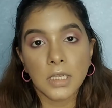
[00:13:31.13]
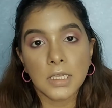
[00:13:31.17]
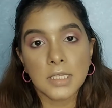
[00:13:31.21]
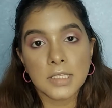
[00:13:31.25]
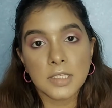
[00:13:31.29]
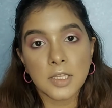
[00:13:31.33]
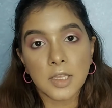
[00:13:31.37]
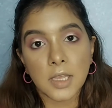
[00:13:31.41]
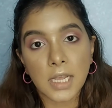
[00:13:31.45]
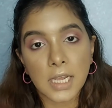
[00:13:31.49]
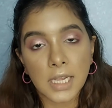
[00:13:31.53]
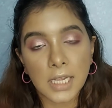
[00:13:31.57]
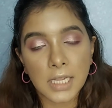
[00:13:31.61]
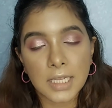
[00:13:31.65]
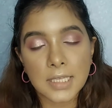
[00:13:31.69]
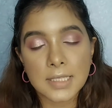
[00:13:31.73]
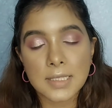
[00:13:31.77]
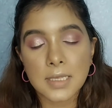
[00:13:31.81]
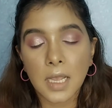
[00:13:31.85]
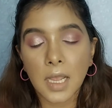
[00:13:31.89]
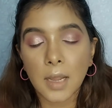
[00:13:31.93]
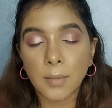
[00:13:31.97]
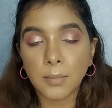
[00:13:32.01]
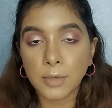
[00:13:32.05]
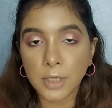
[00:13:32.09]
So yeah guys,
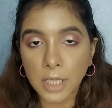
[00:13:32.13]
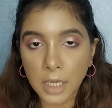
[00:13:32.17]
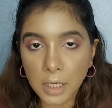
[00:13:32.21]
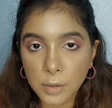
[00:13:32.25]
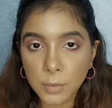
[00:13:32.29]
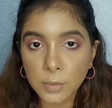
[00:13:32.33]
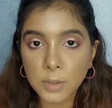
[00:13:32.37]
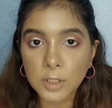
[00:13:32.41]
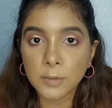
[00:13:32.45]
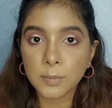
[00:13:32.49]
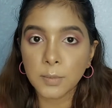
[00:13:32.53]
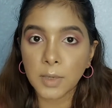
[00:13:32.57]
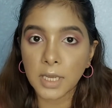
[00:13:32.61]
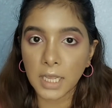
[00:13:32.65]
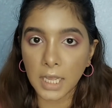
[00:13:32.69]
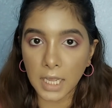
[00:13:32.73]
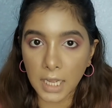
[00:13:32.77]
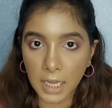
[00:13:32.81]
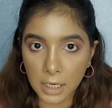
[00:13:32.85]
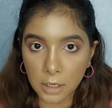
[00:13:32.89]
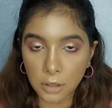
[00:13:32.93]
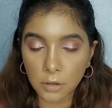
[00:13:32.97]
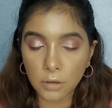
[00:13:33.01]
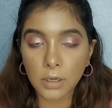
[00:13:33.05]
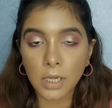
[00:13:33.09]
I'm done with my
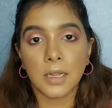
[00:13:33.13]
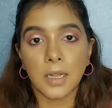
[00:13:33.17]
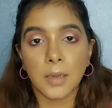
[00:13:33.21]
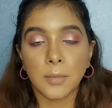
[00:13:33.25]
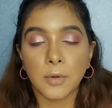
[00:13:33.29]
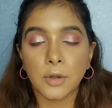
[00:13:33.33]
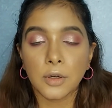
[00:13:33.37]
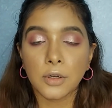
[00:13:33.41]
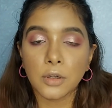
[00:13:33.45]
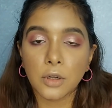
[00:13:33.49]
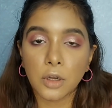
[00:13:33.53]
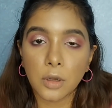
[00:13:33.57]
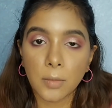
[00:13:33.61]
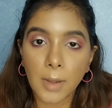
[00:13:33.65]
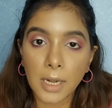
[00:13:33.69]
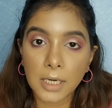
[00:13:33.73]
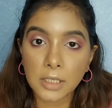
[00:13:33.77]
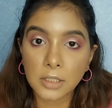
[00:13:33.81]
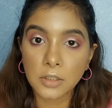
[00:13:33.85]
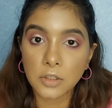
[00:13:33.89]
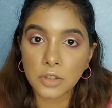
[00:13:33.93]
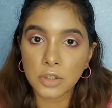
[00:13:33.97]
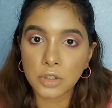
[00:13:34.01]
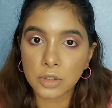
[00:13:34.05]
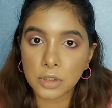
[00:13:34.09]
eye look. I'm gonna go back to
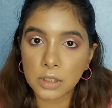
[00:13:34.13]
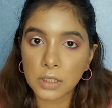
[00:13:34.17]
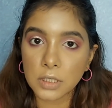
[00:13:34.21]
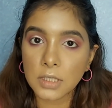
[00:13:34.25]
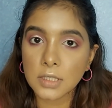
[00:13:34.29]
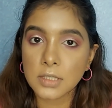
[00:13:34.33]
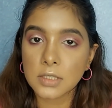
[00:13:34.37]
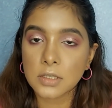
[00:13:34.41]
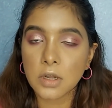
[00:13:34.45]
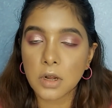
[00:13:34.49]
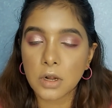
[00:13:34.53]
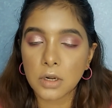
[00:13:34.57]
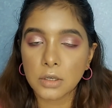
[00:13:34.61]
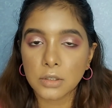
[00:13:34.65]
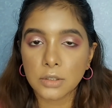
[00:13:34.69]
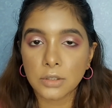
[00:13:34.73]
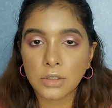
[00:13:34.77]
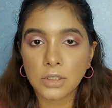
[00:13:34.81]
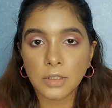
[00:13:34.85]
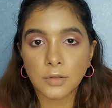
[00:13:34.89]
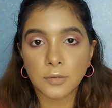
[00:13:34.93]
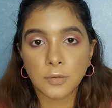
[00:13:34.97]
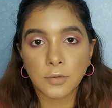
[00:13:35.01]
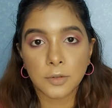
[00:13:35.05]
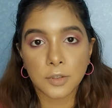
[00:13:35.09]
the Sugar's Contour
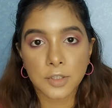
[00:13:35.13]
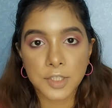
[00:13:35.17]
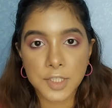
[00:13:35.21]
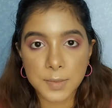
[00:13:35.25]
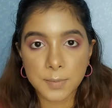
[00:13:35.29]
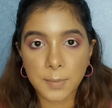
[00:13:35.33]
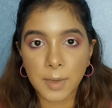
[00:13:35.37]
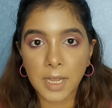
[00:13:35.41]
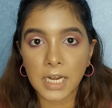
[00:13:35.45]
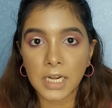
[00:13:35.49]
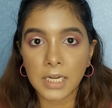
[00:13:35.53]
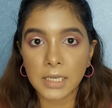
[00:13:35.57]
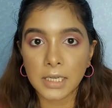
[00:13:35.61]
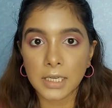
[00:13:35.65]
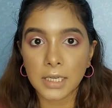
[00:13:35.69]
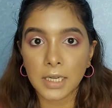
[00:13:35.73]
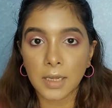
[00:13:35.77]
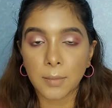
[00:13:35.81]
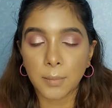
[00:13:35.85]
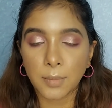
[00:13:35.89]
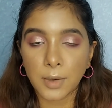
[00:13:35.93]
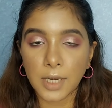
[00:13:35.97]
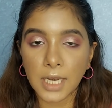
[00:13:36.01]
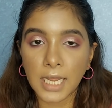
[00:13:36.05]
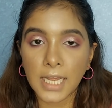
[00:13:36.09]
de Force palette and
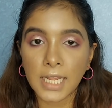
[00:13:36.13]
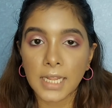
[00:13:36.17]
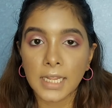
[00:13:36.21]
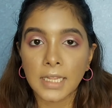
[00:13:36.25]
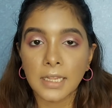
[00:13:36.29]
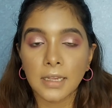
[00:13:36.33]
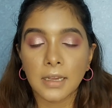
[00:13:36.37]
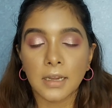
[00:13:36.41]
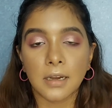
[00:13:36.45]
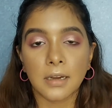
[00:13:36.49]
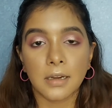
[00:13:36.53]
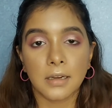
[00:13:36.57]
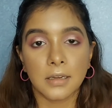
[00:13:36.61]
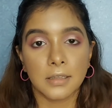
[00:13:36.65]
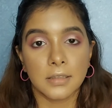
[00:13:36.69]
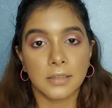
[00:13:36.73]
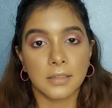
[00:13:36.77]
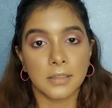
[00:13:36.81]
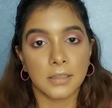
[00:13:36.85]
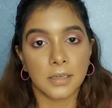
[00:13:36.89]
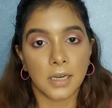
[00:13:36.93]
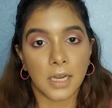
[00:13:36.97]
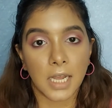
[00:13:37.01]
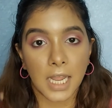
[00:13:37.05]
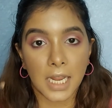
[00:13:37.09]
apply
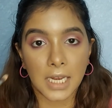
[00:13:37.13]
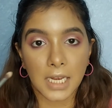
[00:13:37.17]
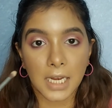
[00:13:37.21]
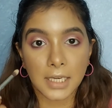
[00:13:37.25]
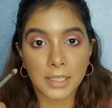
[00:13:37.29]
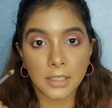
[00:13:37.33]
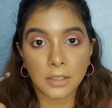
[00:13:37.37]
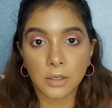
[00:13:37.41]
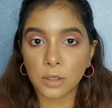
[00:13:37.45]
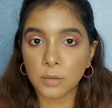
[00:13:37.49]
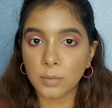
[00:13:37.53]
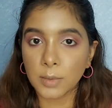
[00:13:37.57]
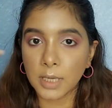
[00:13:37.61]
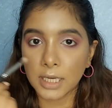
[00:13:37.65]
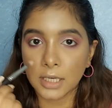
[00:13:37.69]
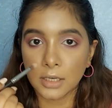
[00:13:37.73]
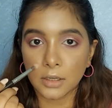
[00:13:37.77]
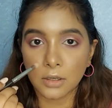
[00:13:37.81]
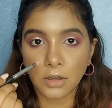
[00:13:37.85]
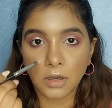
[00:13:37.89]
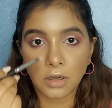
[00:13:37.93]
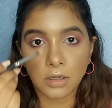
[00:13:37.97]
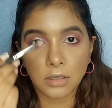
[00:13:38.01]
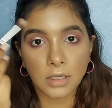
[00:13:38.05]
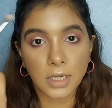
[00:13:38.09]
the highlighter on my inner
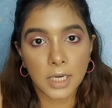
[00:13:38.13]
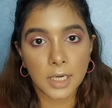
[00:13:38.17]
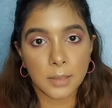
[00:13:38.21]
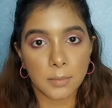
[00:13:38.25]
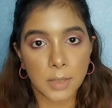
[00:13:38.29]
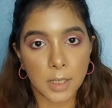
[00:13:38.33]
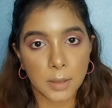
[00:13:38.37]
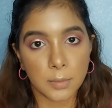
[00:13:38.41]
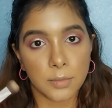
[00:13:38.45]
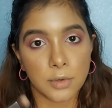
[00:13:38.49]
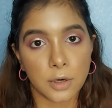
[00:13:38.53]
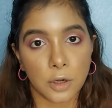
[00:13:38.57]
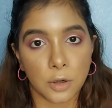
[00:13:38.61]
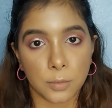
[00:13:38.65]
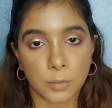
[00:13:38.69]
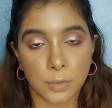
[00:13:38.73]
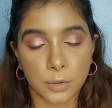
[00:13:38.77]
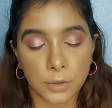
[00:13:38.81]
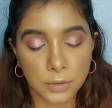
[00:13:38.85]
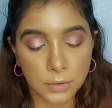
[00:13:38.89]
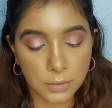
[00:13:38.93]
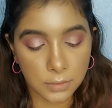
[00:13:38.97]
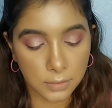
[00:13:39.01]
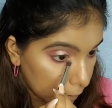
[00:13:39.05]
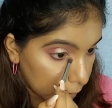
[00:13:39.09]
corner and my brow
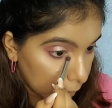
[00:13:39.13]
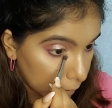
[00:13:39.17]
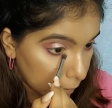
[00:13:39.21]
bone.